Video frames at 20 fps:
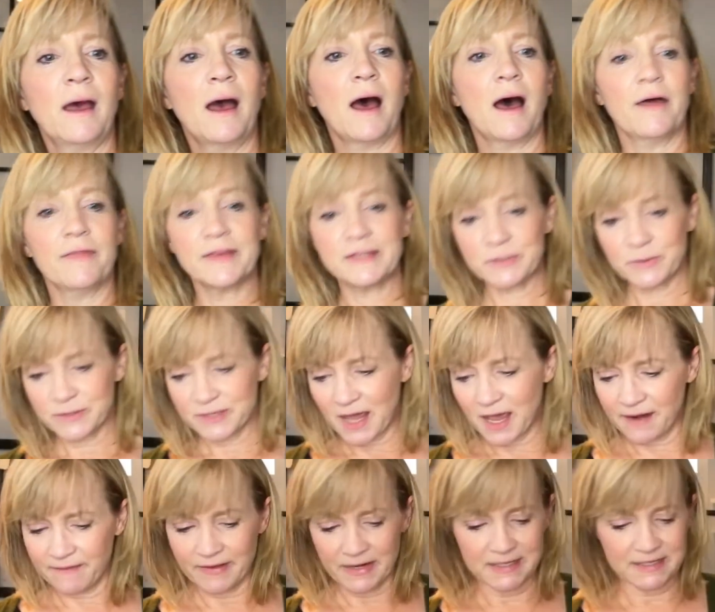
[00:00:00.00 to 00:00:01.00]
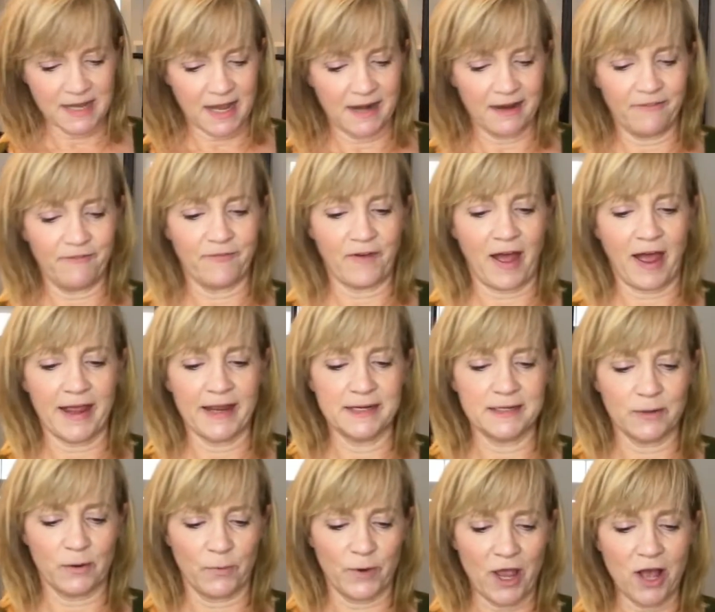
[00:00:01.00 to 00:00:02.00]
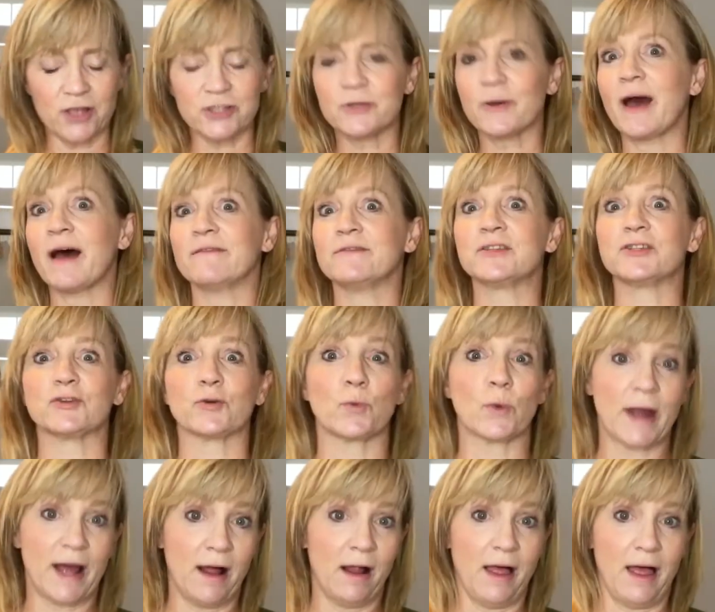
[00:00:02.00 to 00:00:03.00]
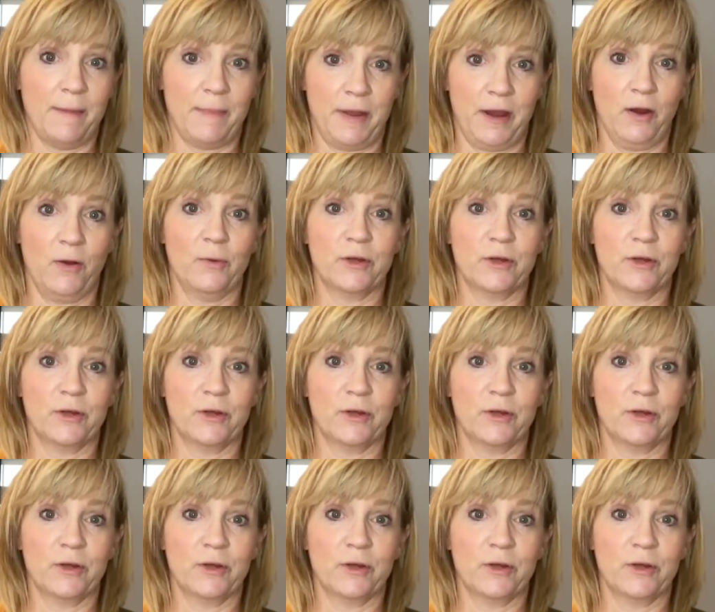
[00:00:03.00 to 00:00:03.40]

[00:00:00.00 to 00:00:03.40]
This was kind of exciting find. We also have Sorel up here,